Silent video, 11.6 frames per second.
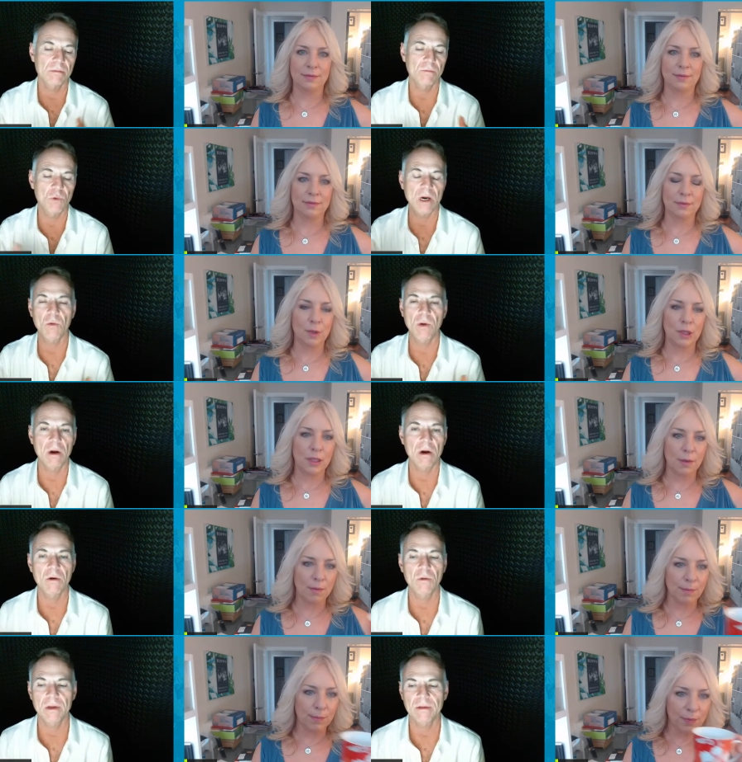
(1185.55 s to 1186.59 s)
Speaker 1: where we
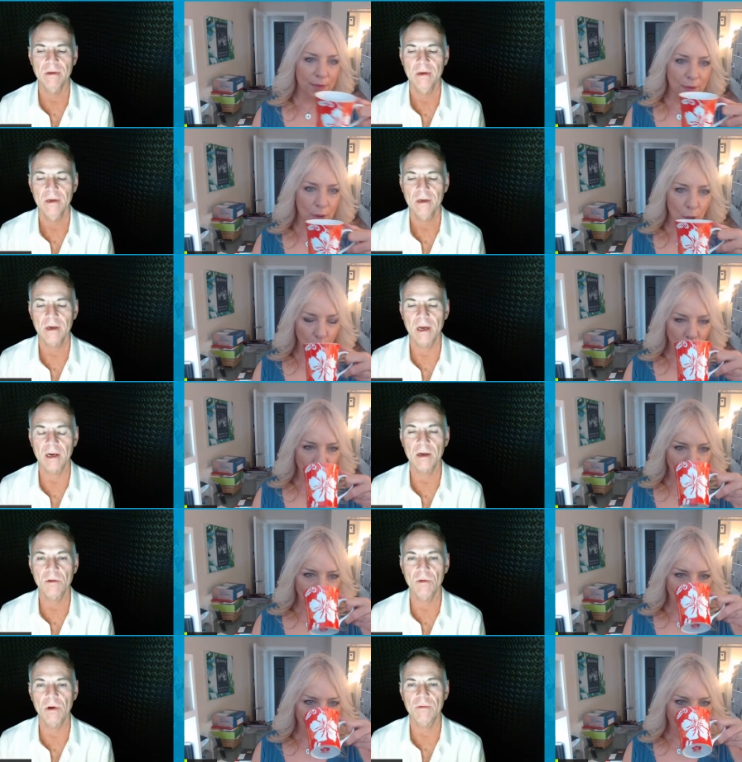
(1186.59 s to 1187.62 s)
are with kind of
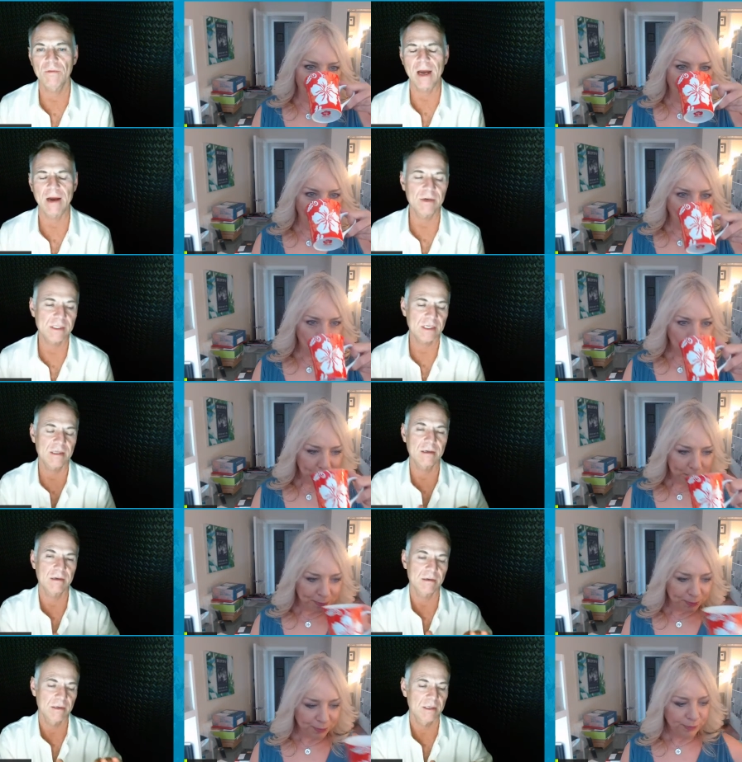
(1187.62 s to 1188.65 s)
coronavirus and
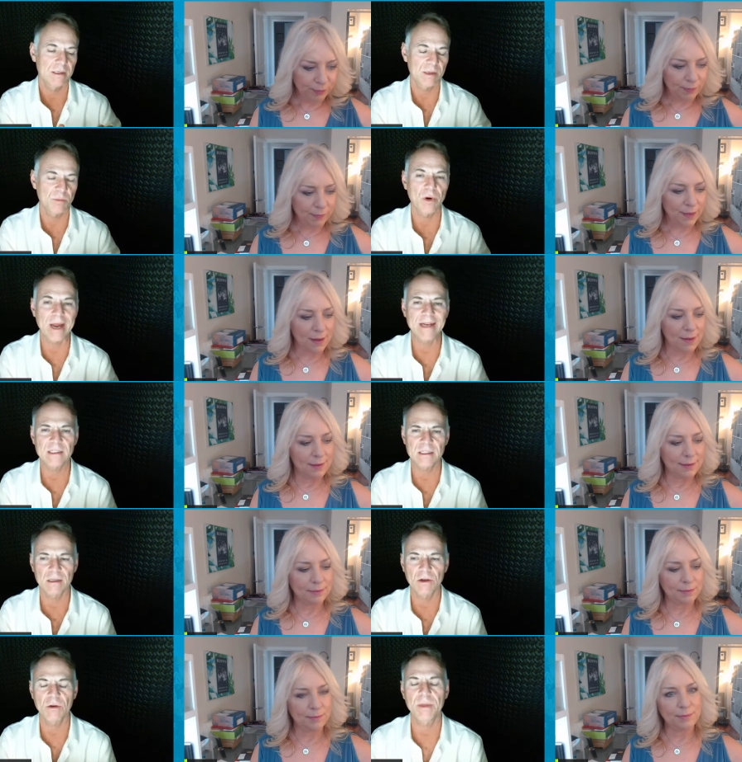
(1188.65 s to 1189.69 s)
the breaks a
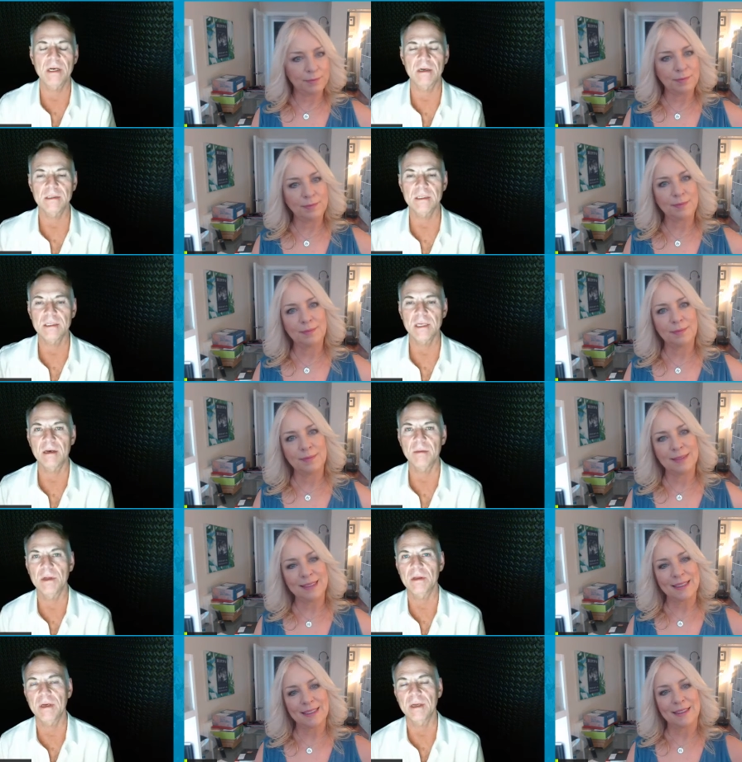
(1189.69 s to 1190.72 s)
little bit on
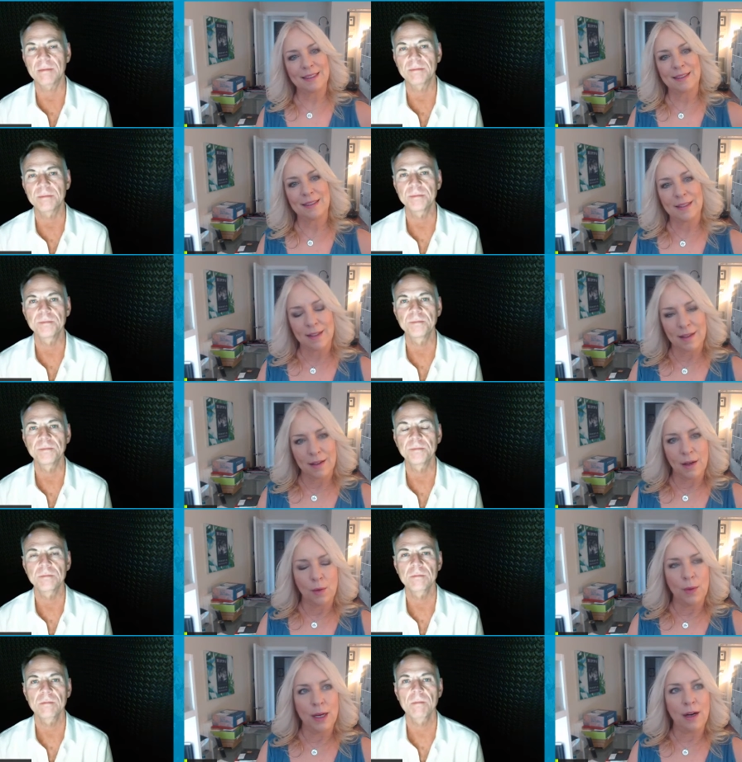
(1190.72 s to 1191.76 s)
sustainability.
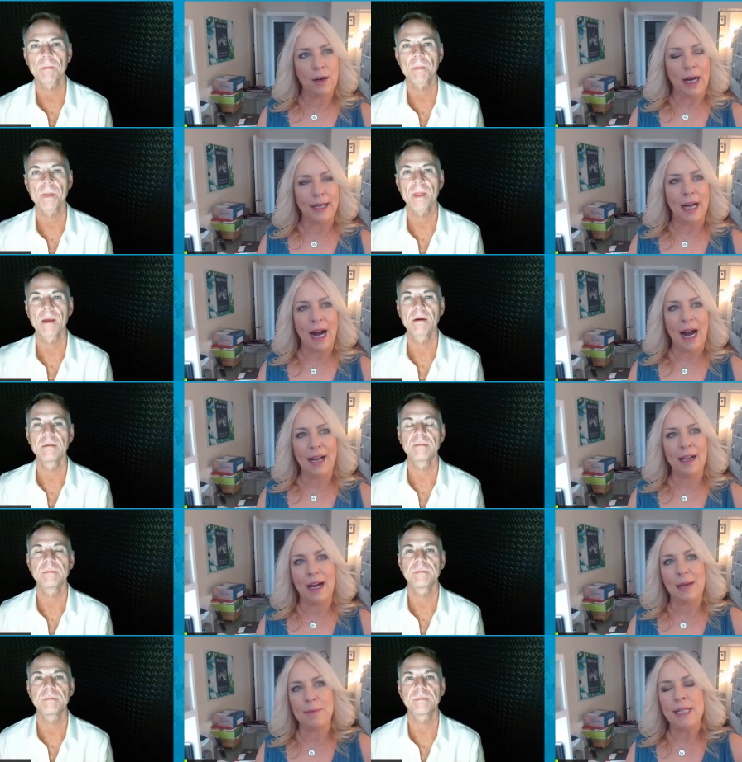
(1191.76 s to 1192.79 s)
Speaker 2: Well,
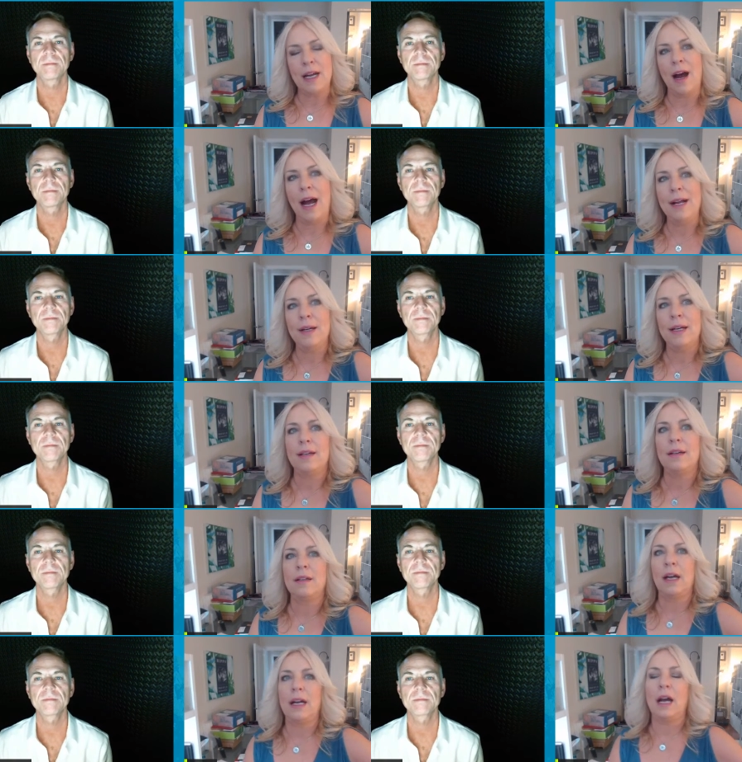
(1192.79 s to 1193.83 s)
I mean,
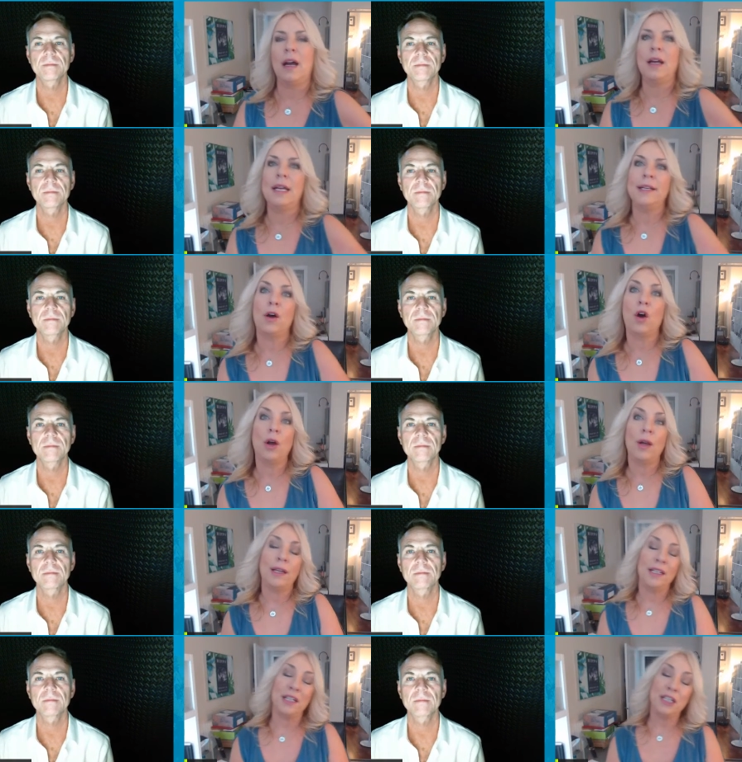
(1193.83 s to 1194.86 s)
in a
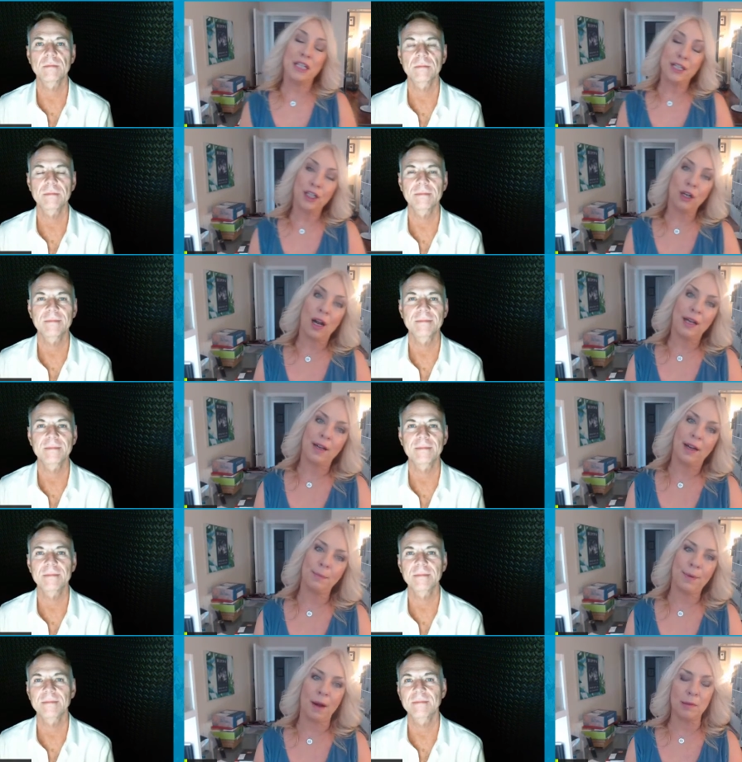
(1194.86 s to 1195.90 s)
year,
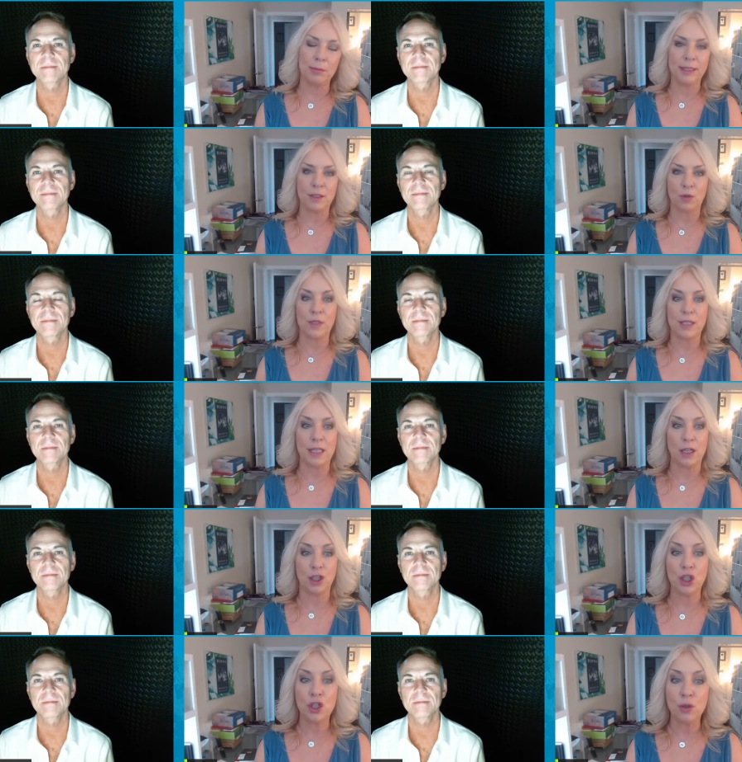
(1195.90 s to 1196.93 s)
I probably don't see
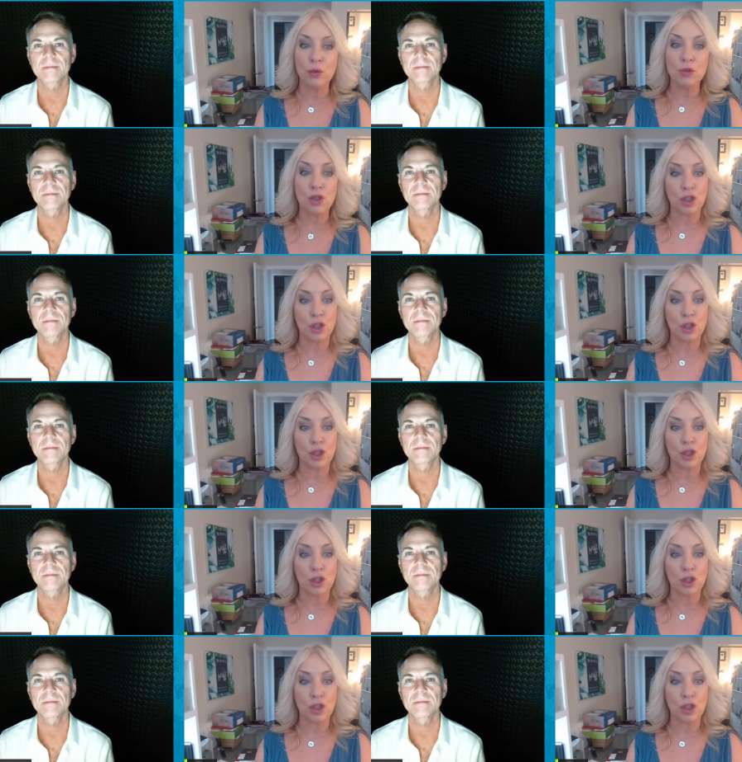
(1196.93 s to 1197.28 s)
a huge